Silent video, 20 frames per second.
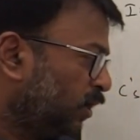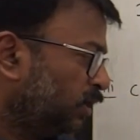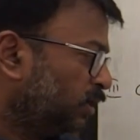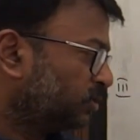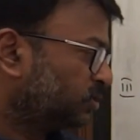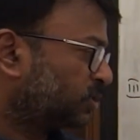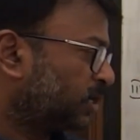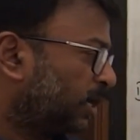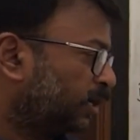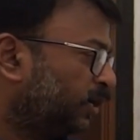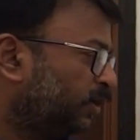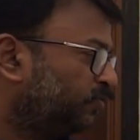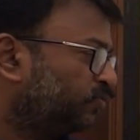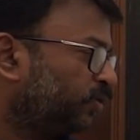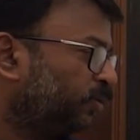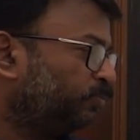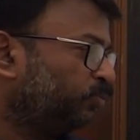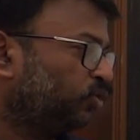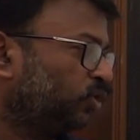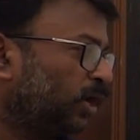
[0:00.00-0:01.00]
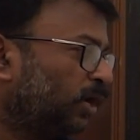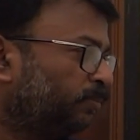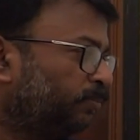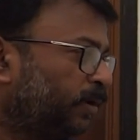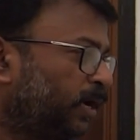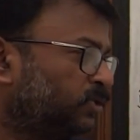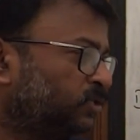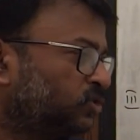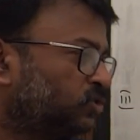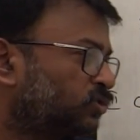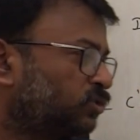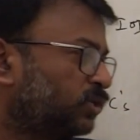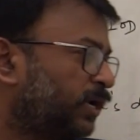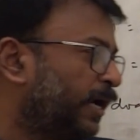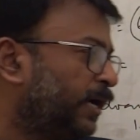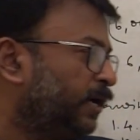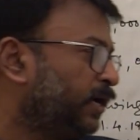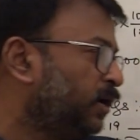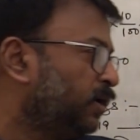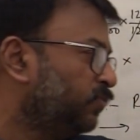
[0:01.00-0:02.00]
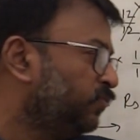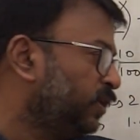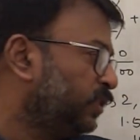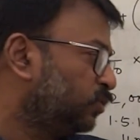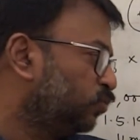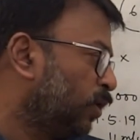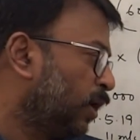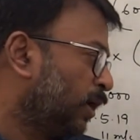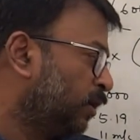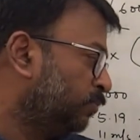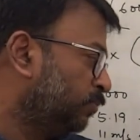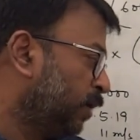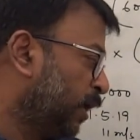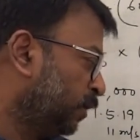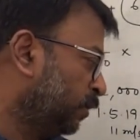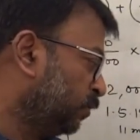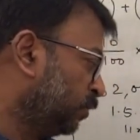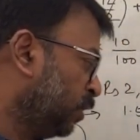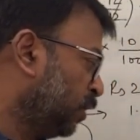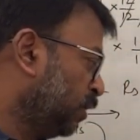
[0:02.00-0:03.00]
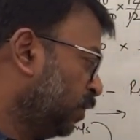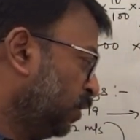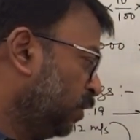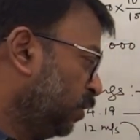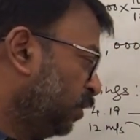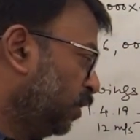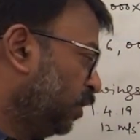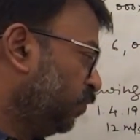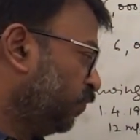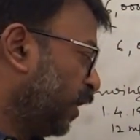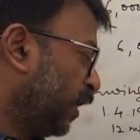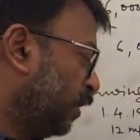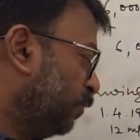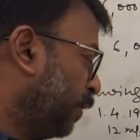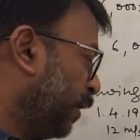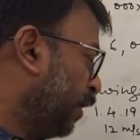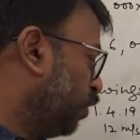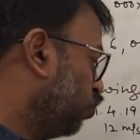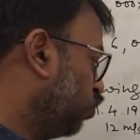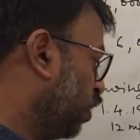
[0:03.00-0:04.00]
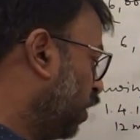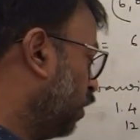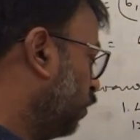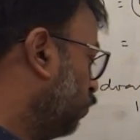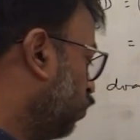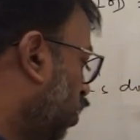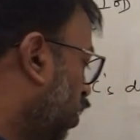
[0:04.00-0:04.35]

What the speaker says: Started from 12 months, ended with 1 month, divide by 12.